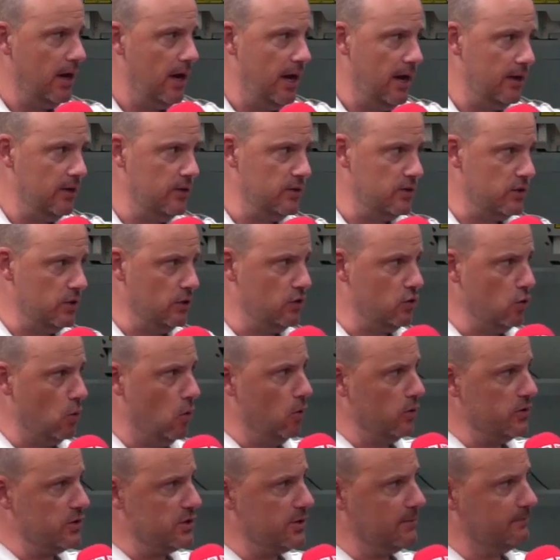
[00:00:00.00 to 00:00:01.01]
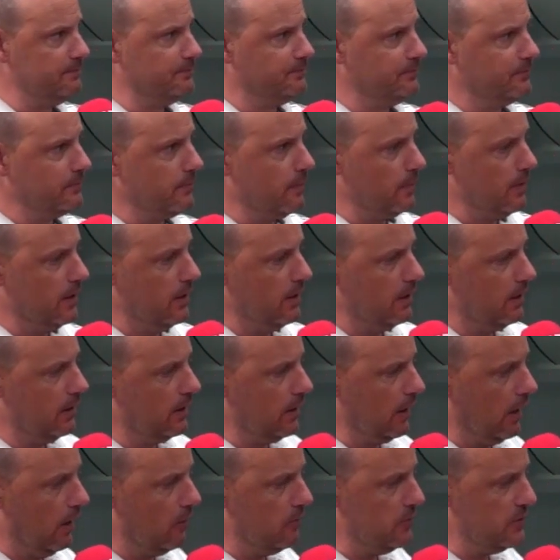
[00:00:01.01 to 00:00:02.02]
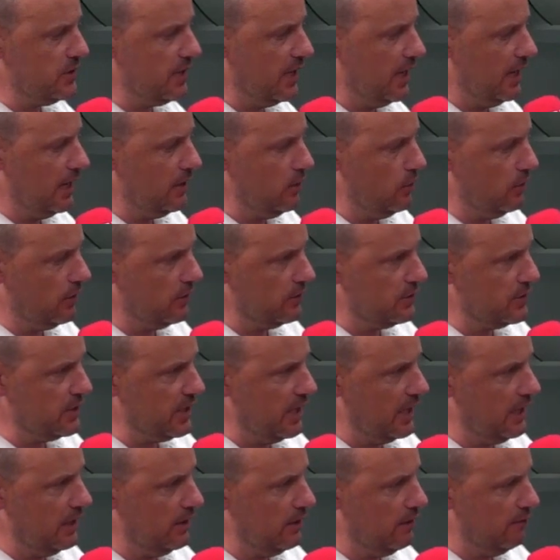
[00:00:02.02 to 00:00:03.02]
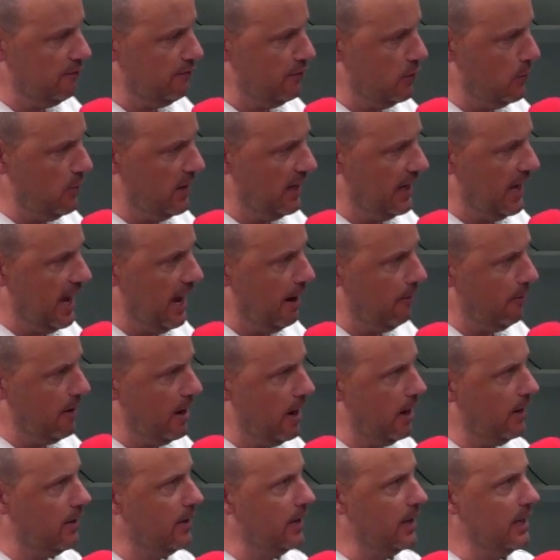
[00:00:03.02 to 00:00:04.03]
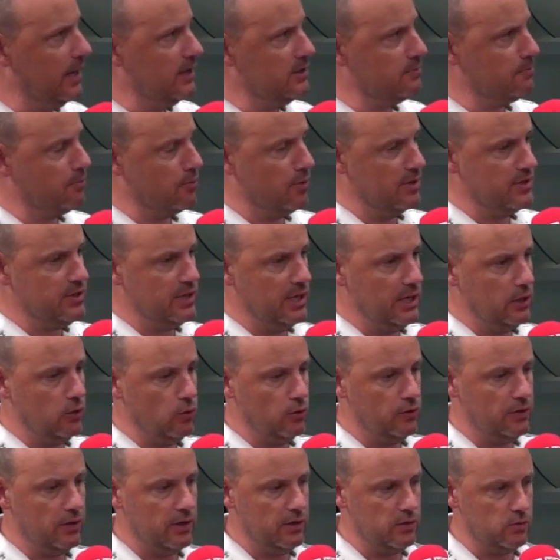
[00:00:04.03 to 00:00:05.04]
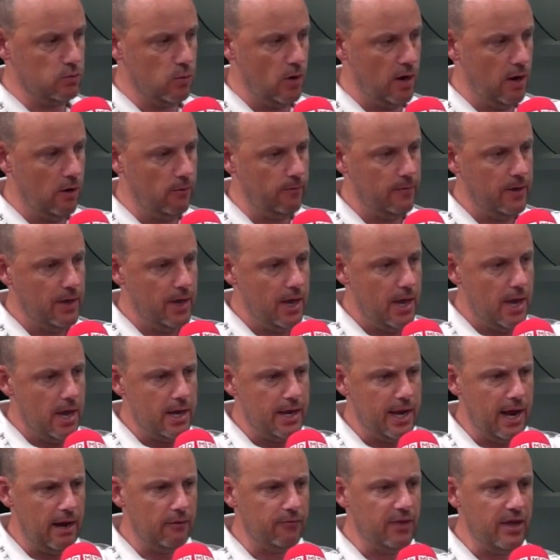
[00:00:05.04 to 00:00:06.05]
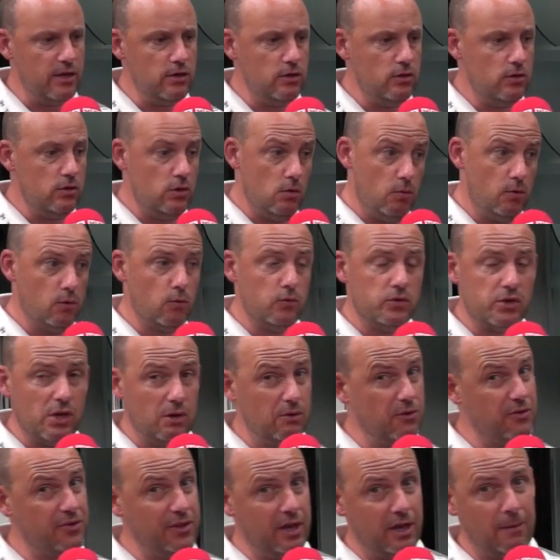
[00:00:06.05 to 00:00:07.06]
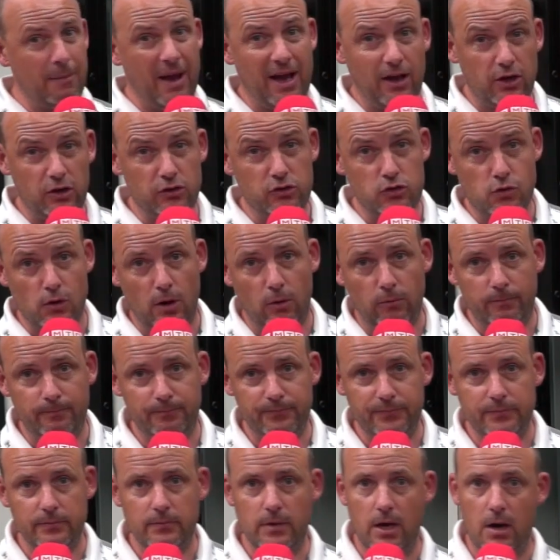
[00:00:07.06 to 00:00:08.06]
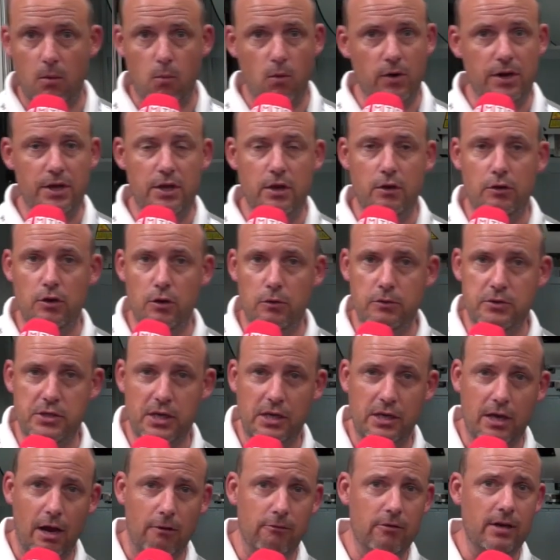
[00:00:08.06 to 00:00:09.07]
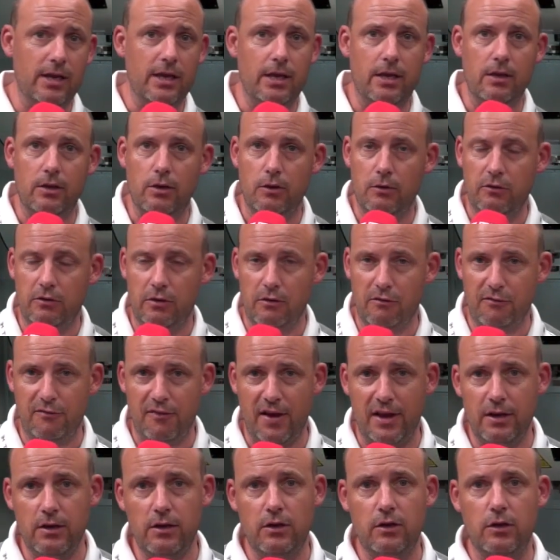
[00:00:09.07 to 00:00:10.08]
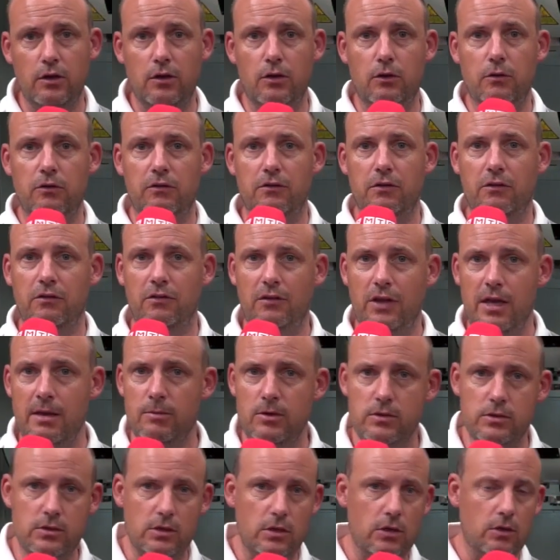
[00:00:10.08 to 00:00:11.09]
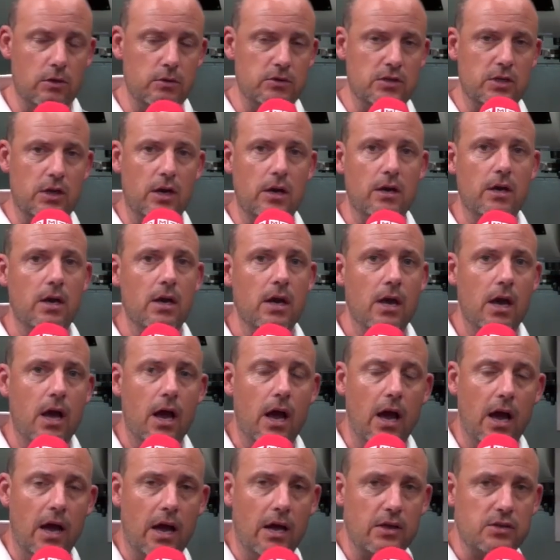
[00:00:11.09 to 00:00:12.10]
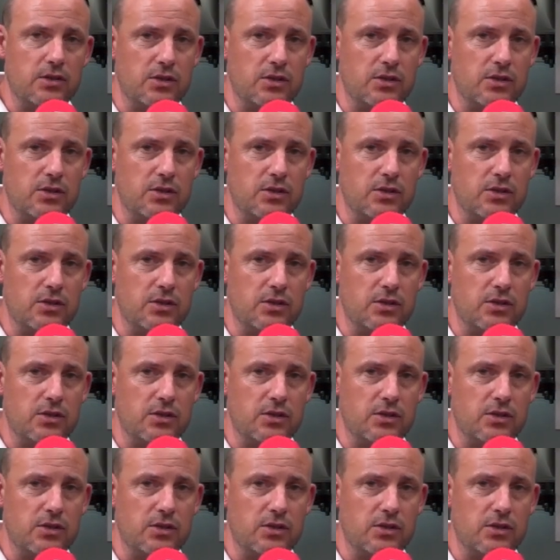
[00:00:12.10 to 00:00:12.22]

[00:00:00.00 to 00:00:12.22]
and as the doors close here, you can see the viewing area is pretty good as well. Now then, you would also think about control. Now, what are you using currently? Are you using a FANUC? Are you using a Siemens? Are you using a, uh, a